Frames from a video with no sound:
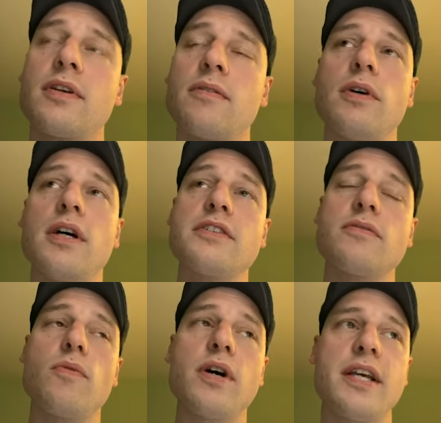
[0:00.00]
was,
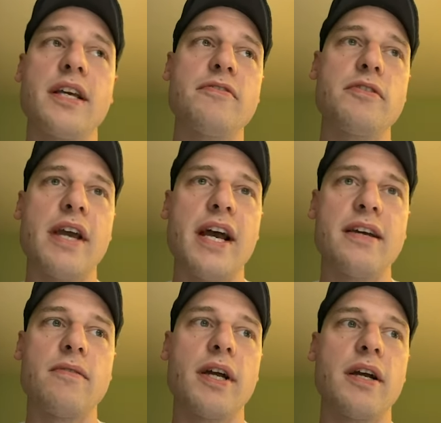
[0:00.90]
what if you had
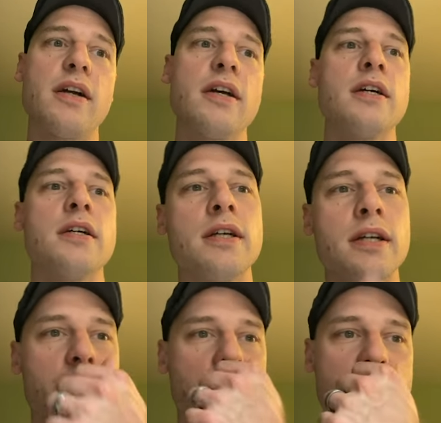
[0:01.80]
it where
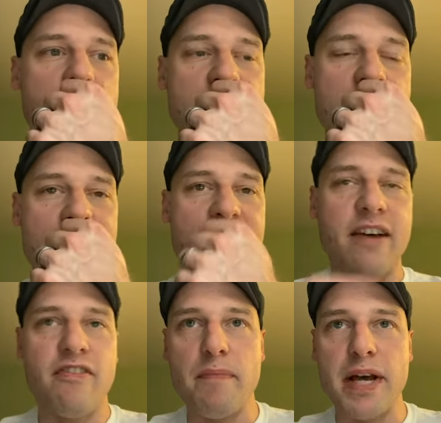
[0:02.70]
you did not
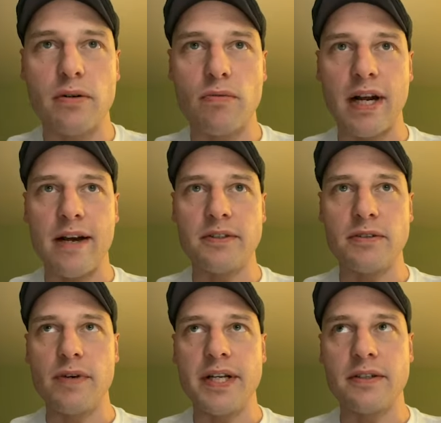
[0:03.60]
have medal round
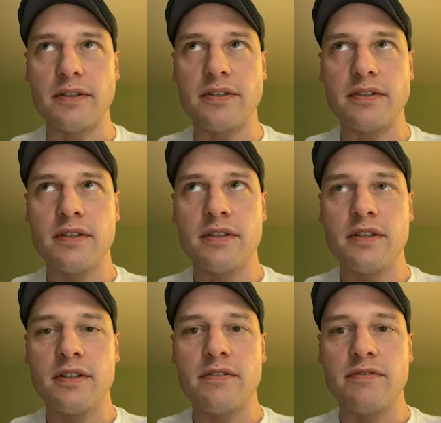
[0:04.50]
winners
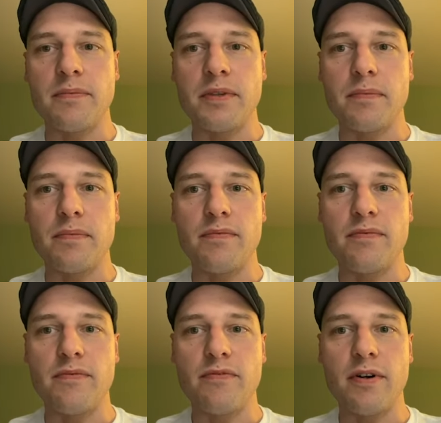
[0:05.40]
from
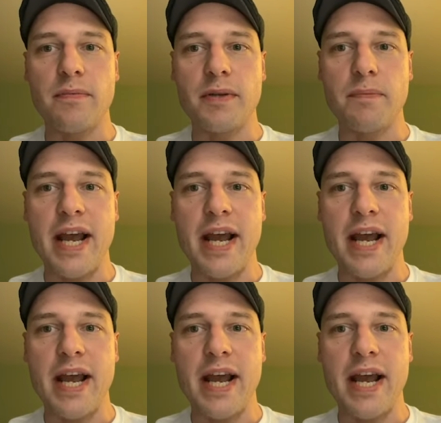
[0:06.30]
the